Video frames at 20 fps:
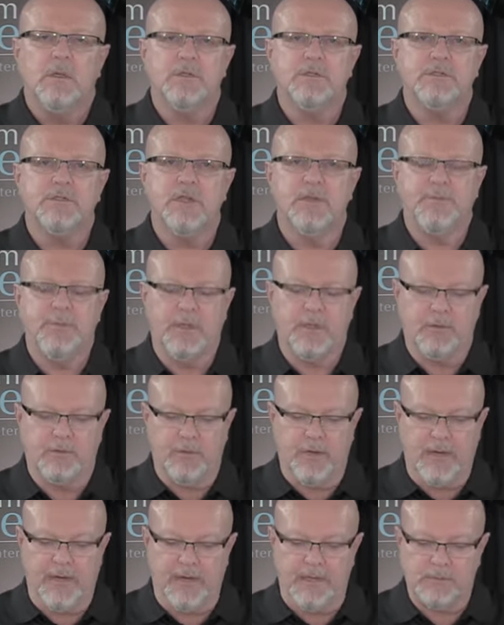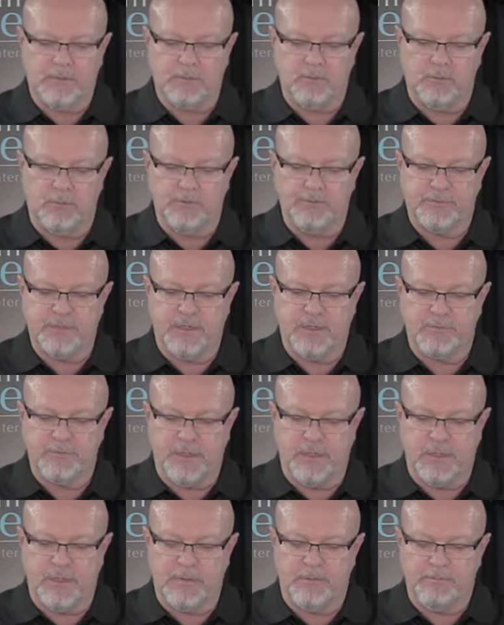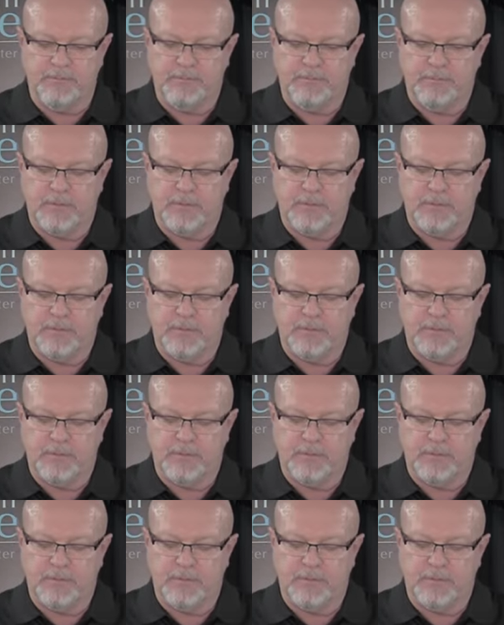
Sheep eat grass, wolves eat meat.